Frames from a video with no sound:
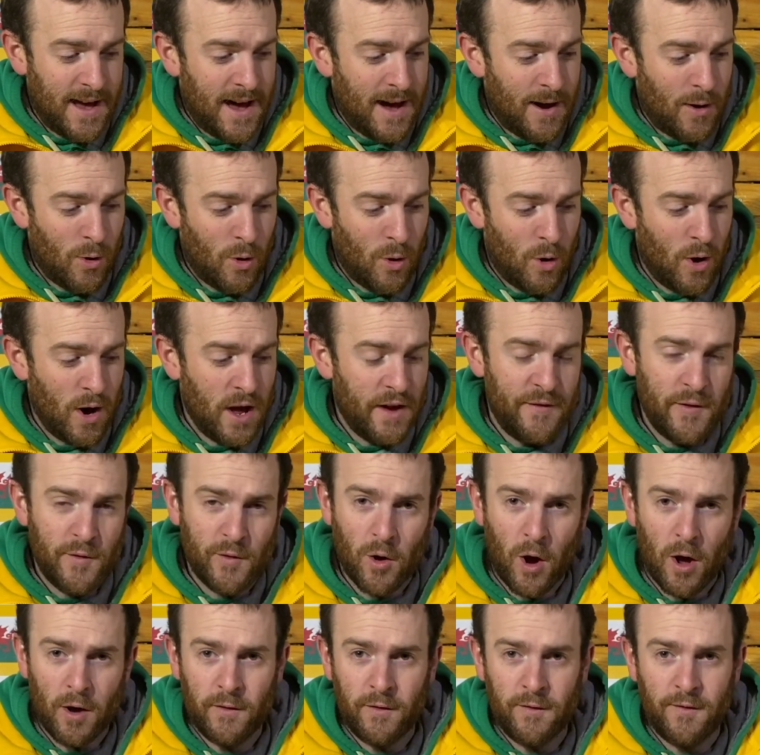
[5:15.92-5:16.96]
Or if you've
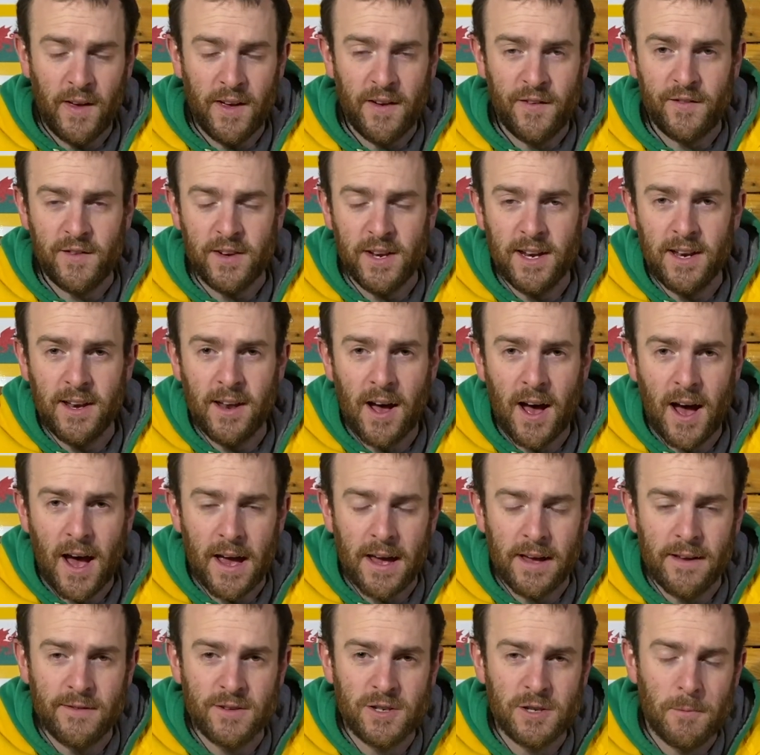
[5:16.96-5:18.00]
got 15
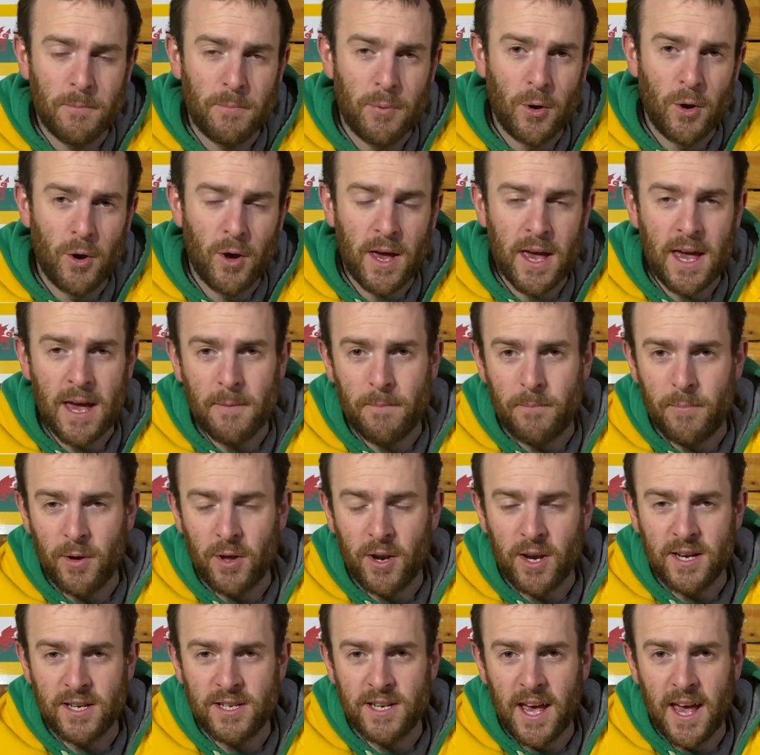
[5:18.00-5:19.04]
hives per
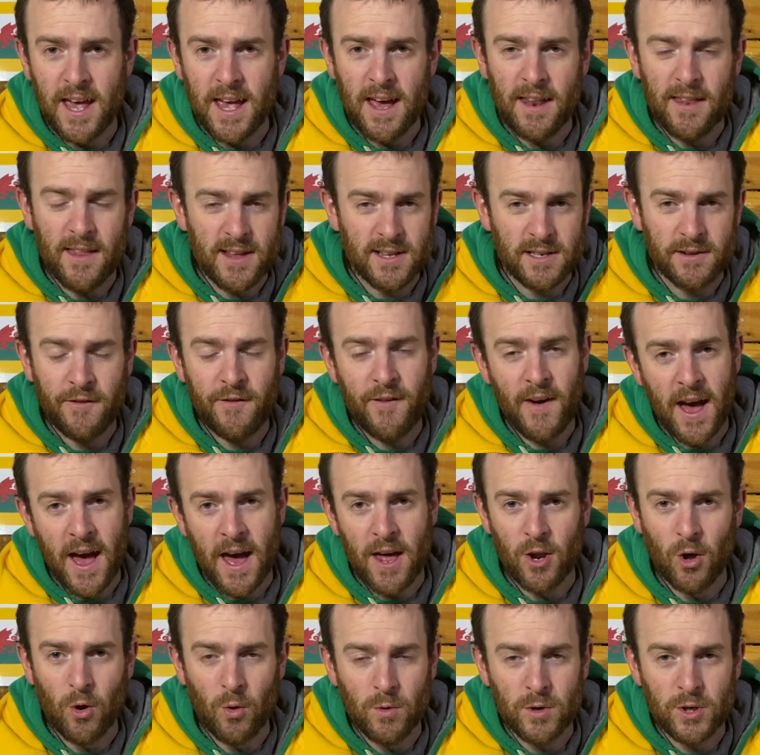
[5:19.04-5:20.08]
apiary, say, and there's a
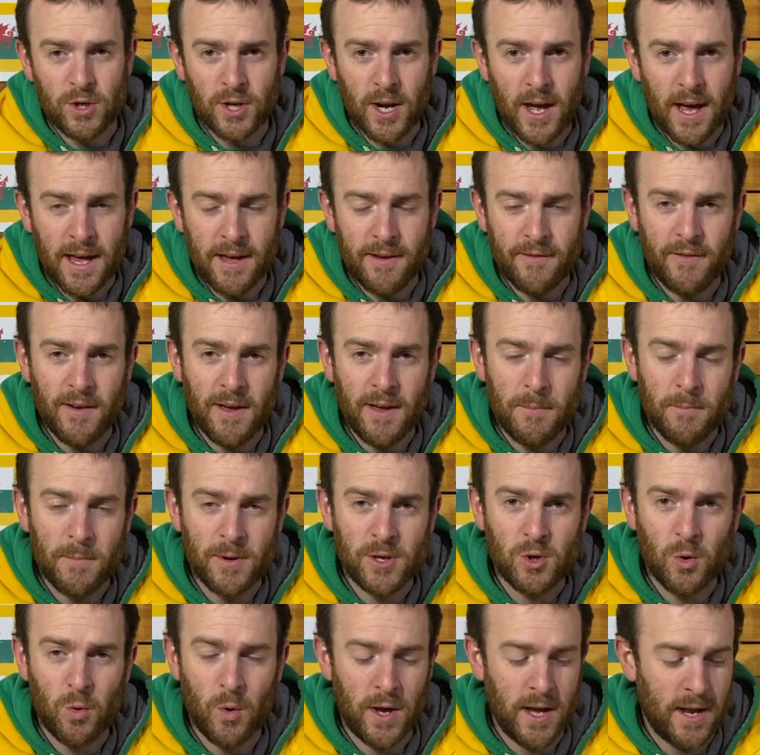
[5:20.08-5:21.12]
fair old drive in
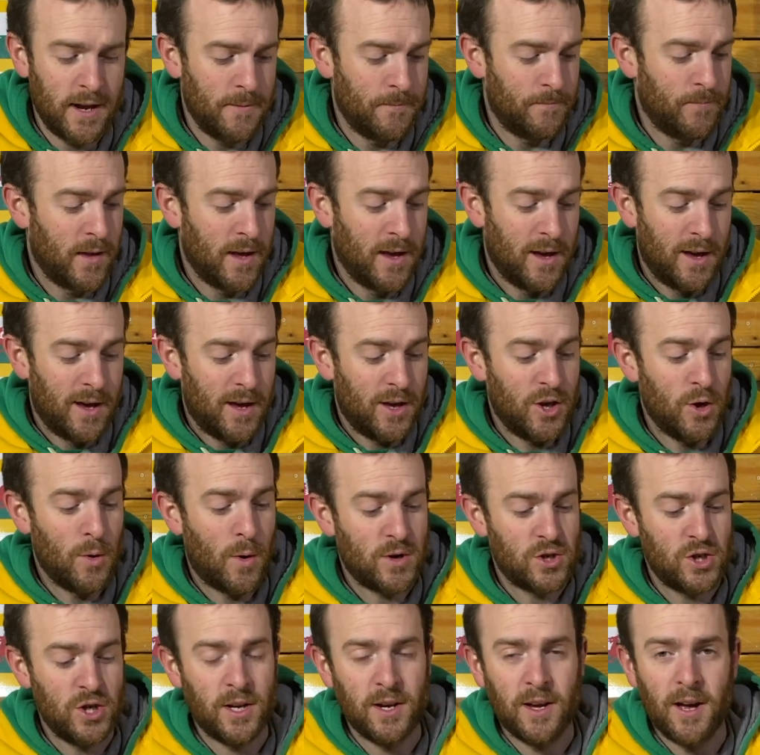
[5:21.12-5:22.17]
between, you
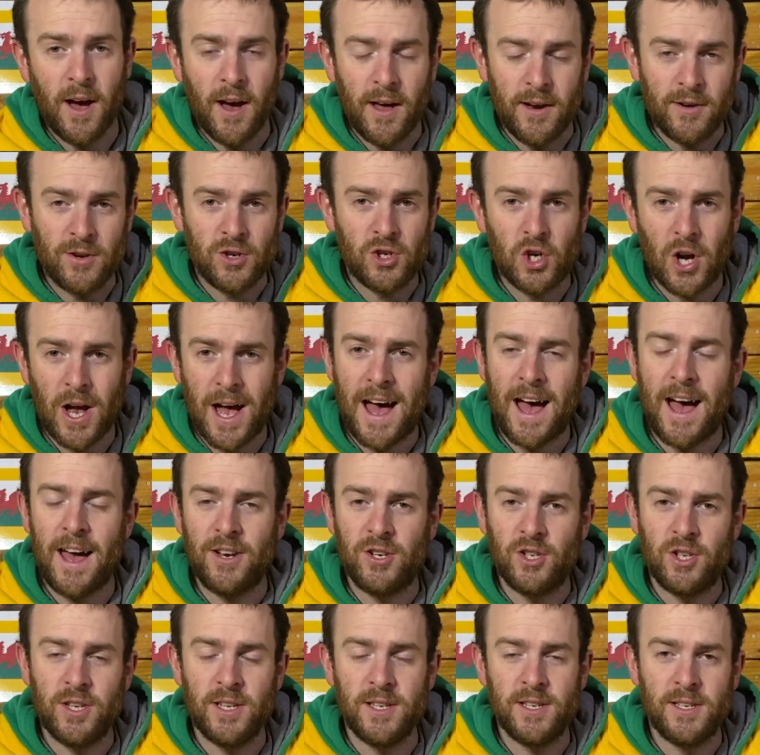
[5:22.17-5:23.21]
actually can
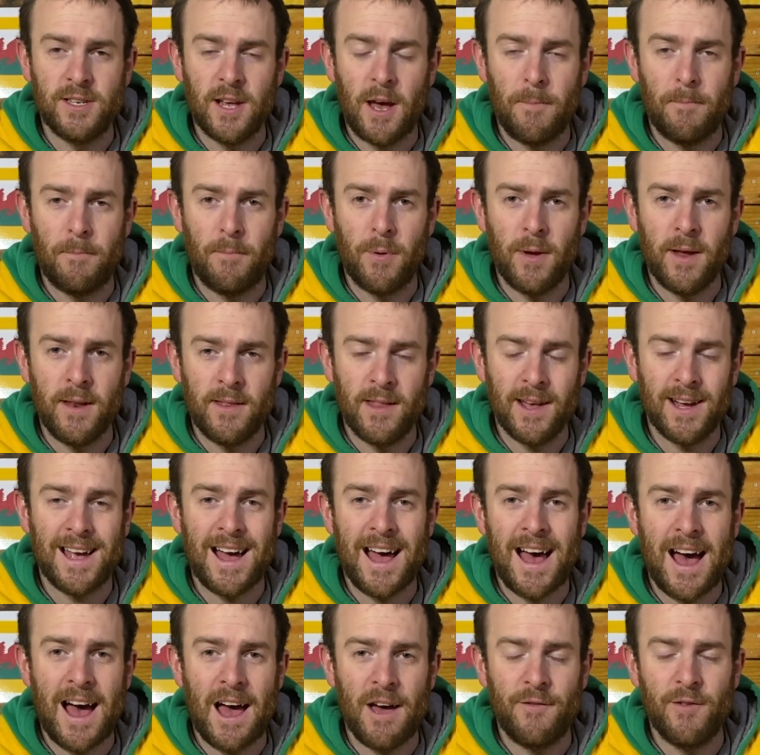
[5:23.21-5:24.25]
charge this up in the
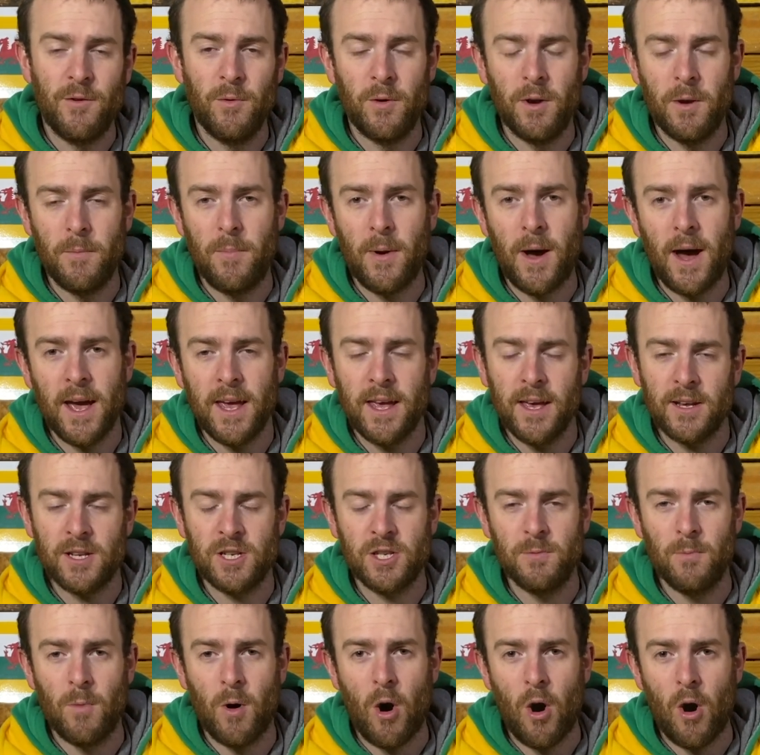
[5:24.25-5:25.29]
car. If you were to buy a
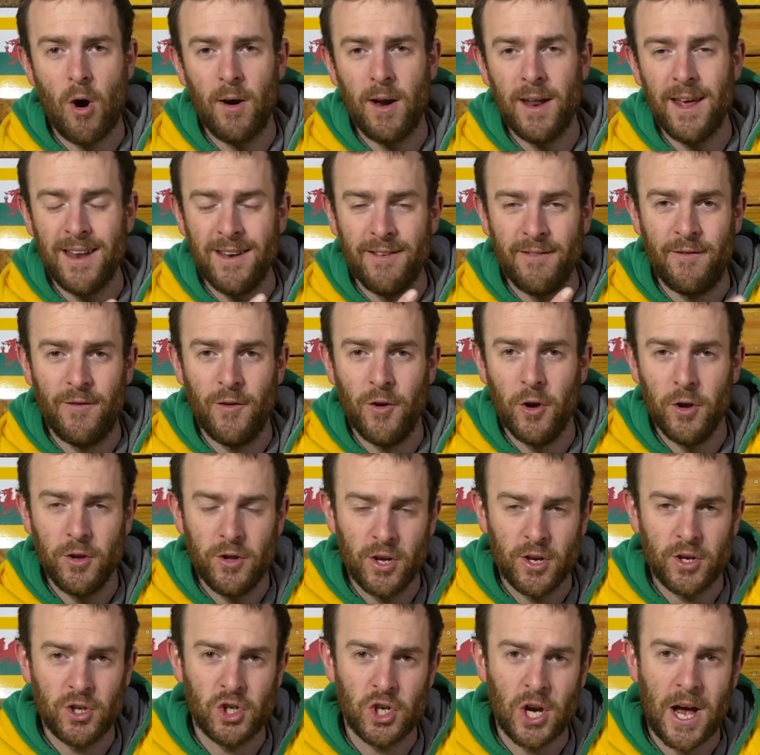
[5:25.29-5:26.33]
small
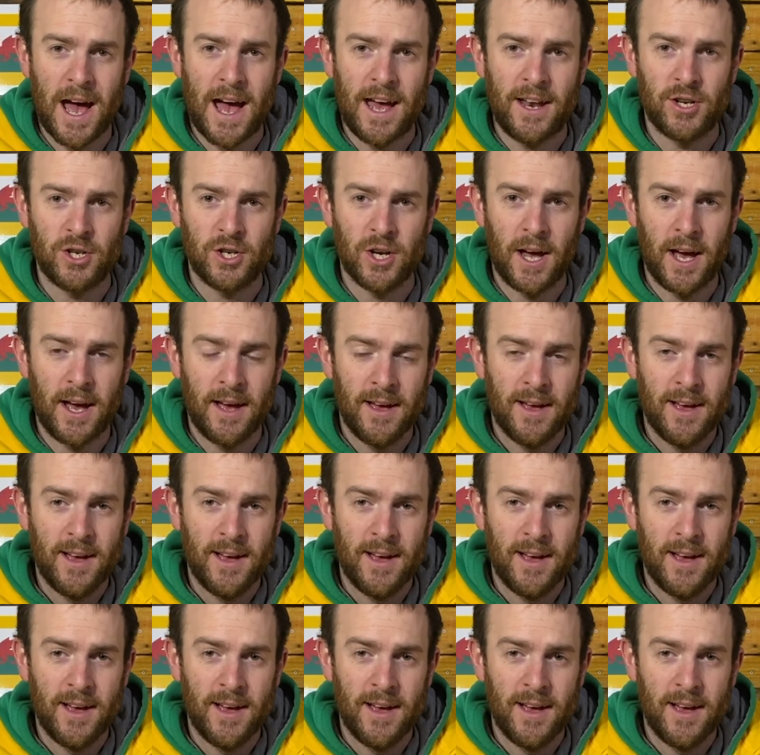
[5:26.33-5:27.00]
inverter charger